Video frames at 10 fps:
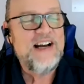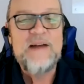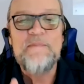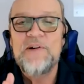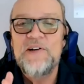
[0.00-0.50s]

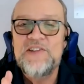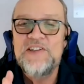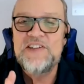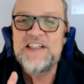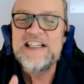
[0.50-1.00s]
I
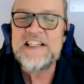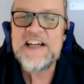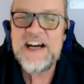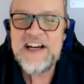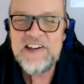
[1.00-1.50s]
purchased an
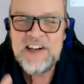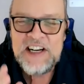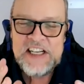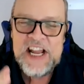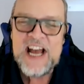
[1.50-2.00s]
entire
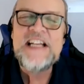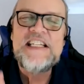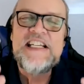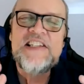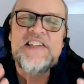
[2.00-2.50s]

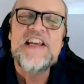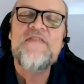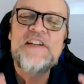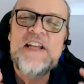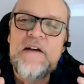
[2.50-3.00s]

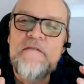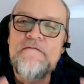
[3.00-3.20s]
97